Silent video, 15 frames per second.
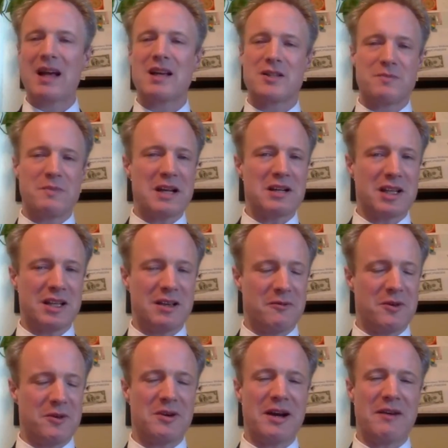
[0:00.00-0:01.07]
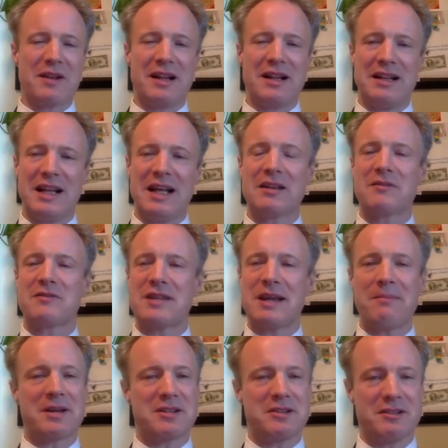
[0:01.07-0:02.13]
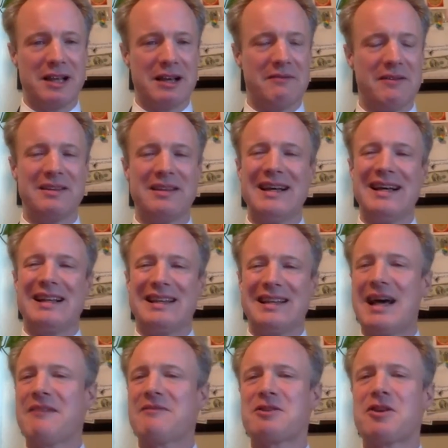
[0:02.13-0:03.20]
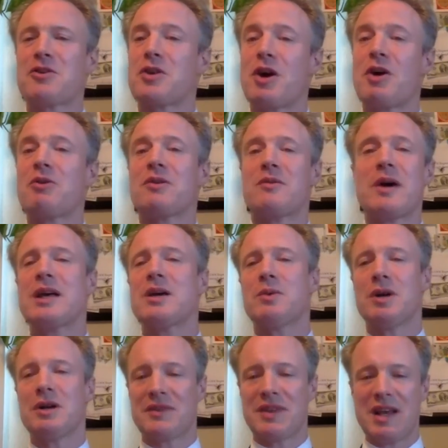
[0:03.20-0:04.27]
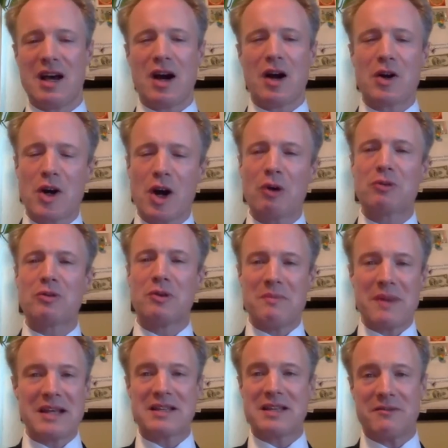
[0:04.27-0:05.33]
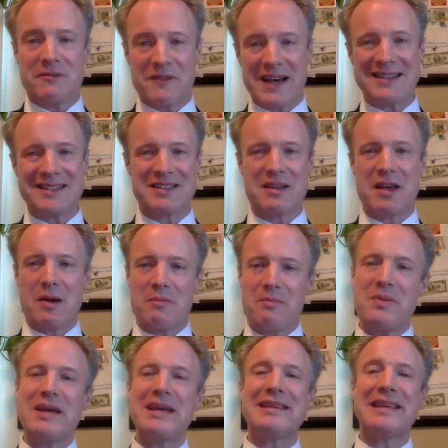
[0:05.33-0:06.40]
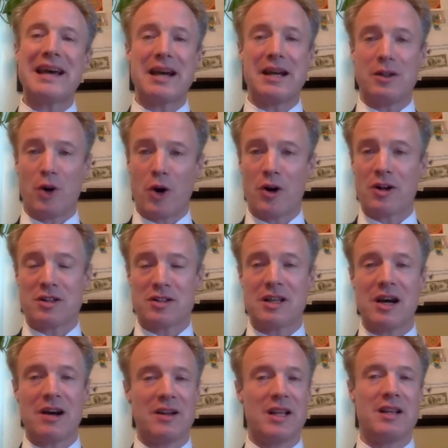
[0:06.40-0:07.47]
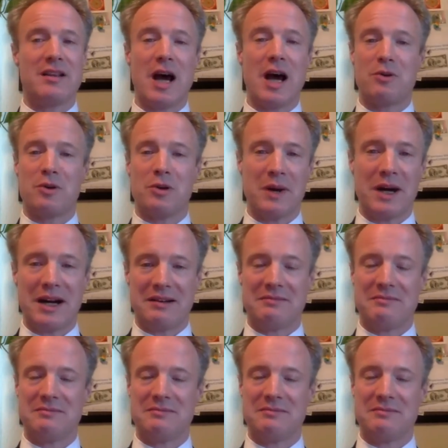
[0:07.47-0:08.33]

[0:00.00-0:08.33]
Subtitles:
Especially if you have a lot of setbacks in your life and life is not going the way you want, go to major events, be there in Orenstein in Aruba.